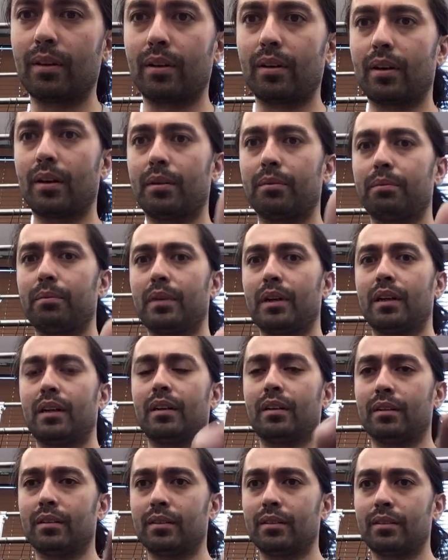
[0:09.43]
I'm uh,
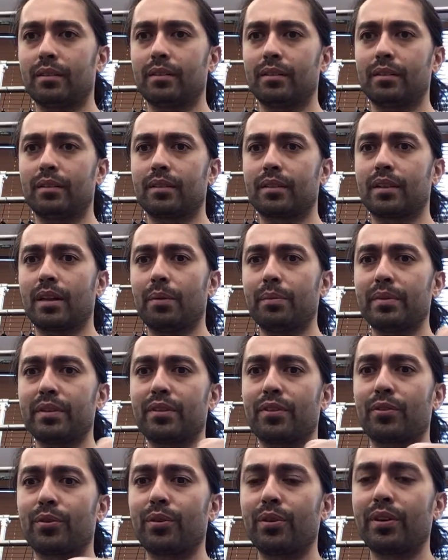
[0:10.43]
coming
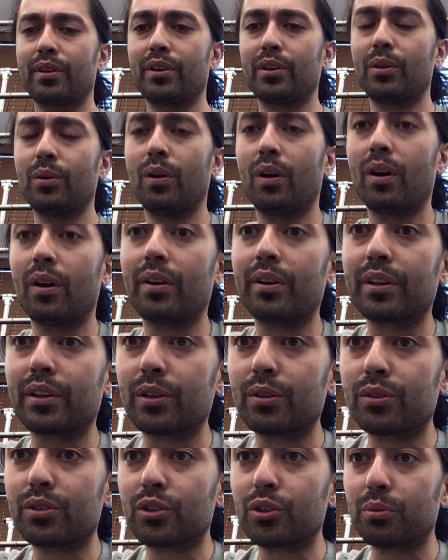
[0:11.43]
through to you on
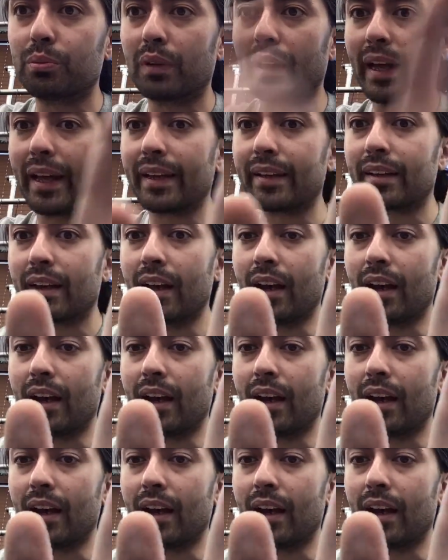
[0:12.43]
YouTube land.